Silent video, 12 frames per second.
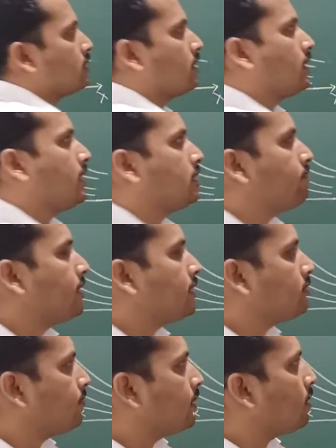
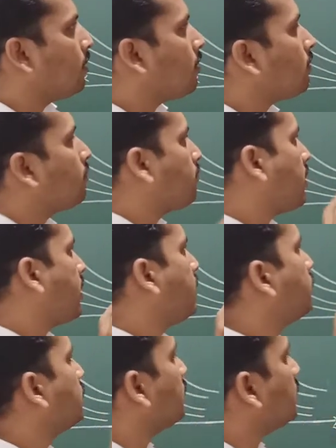displacement law. By
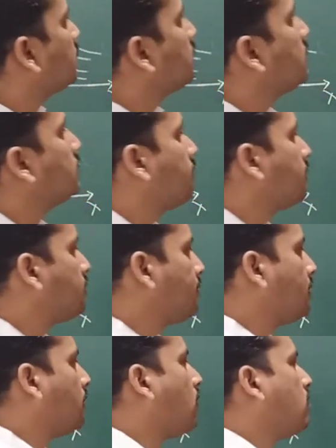using this displacement
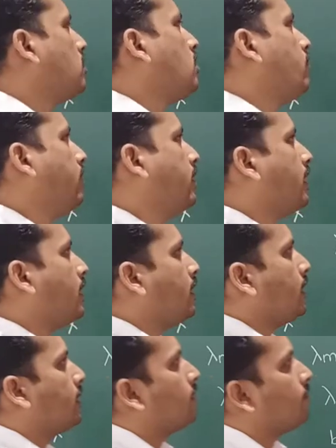law, we can
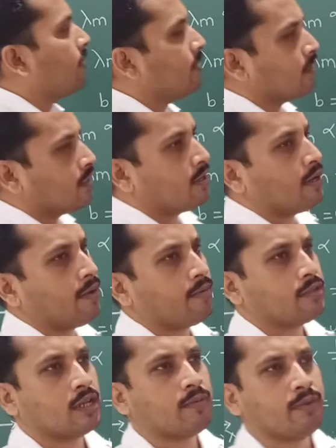determine the
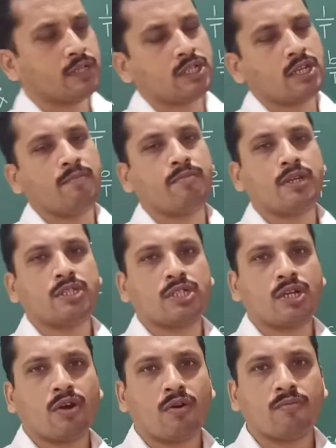surface
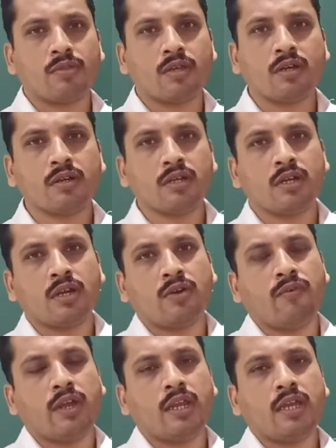temperature of the
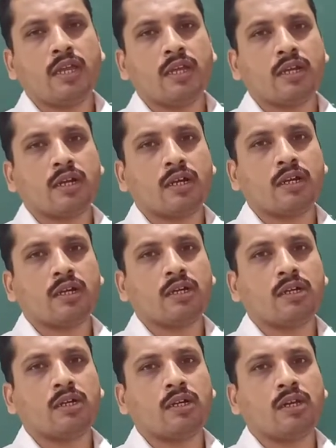very
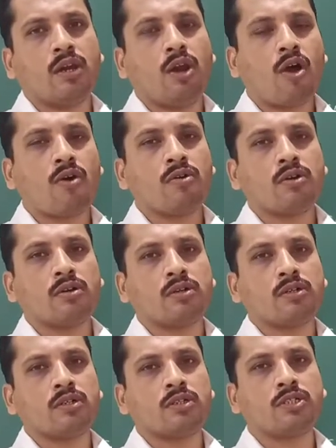long
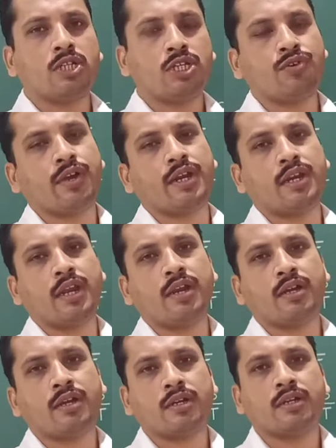situated
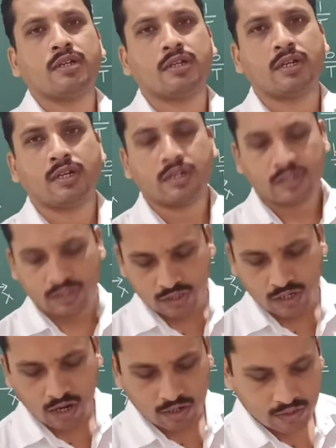
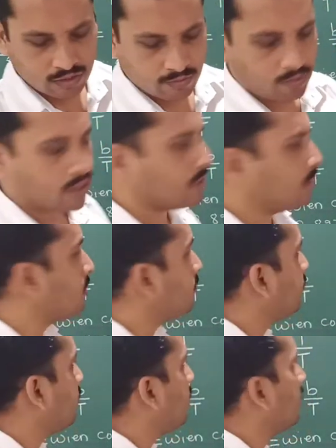stars, for
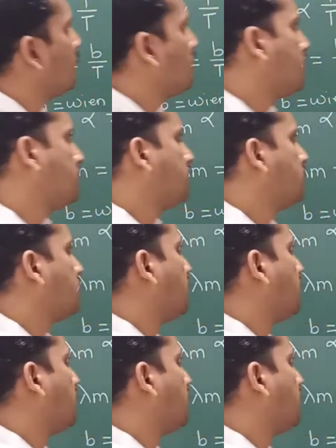example sun.